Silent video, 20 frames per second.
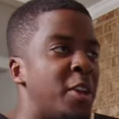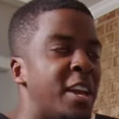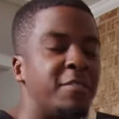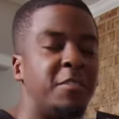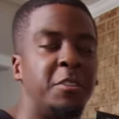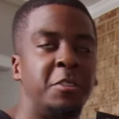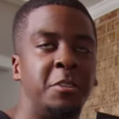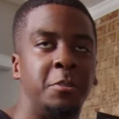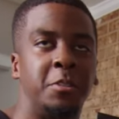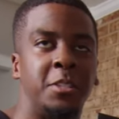you have
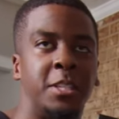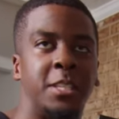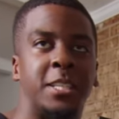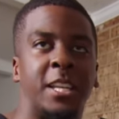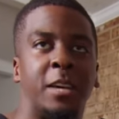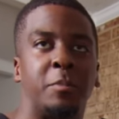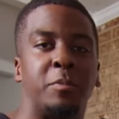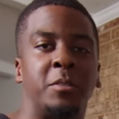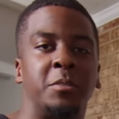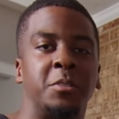to do is just
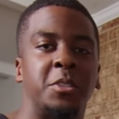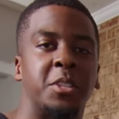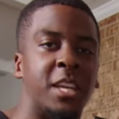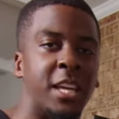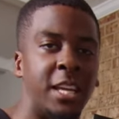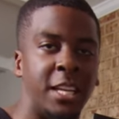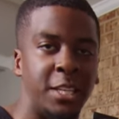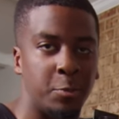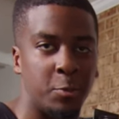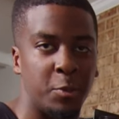step on
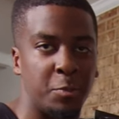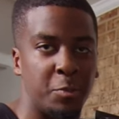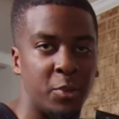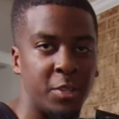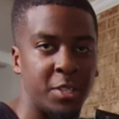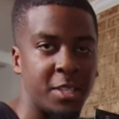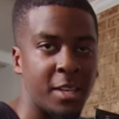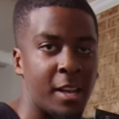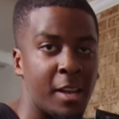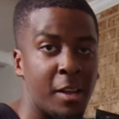stage one
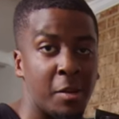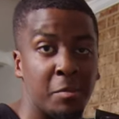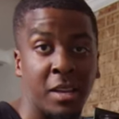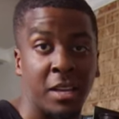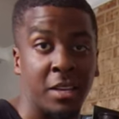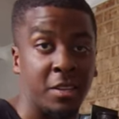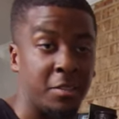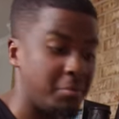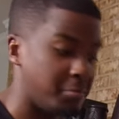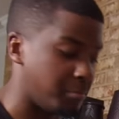more time
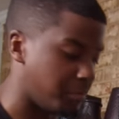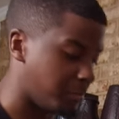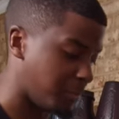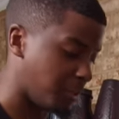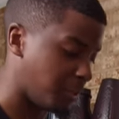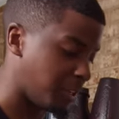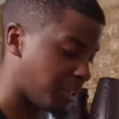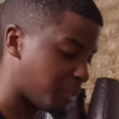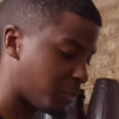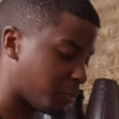and
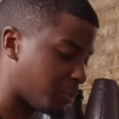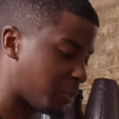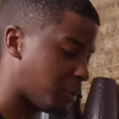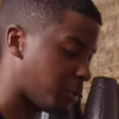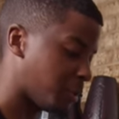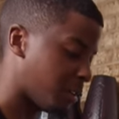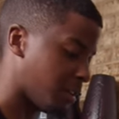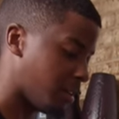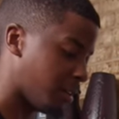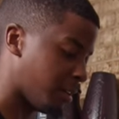you get your
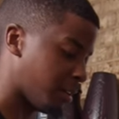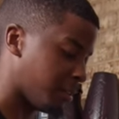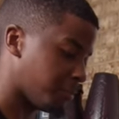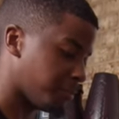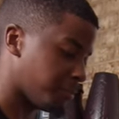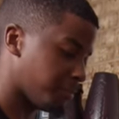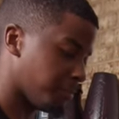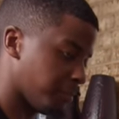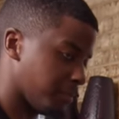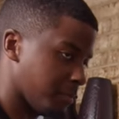pro card.
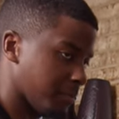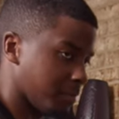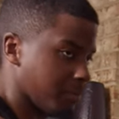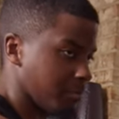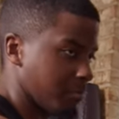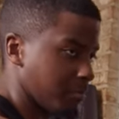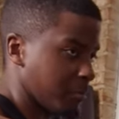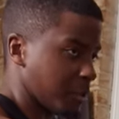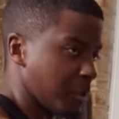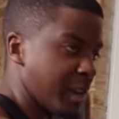
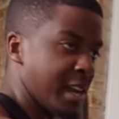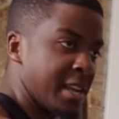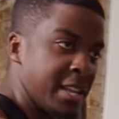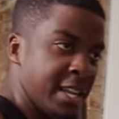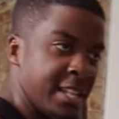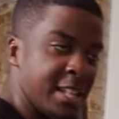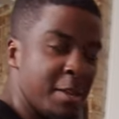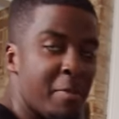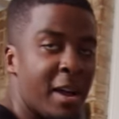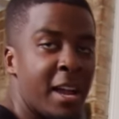So I
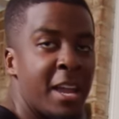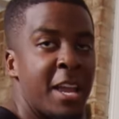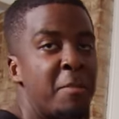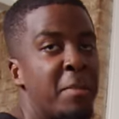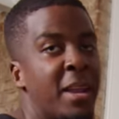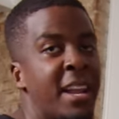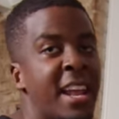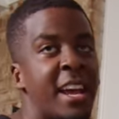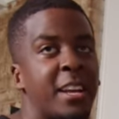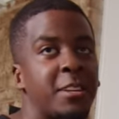did the
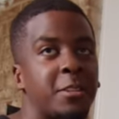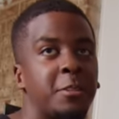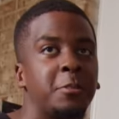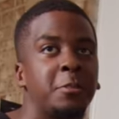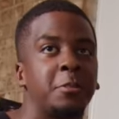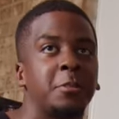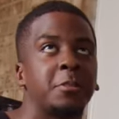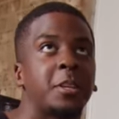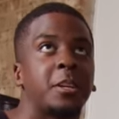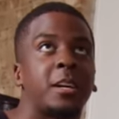Miami
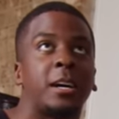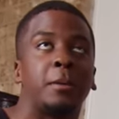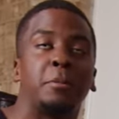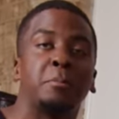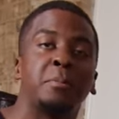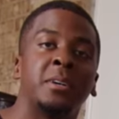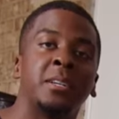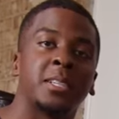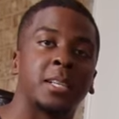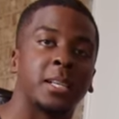Nationals a couple
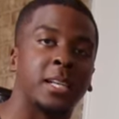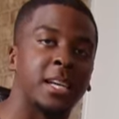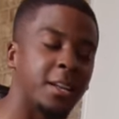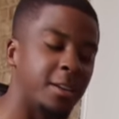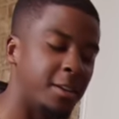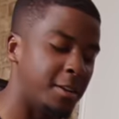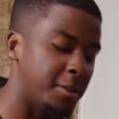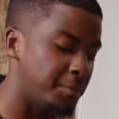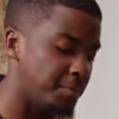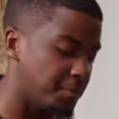months
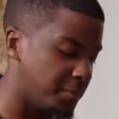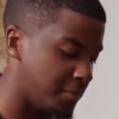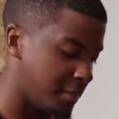later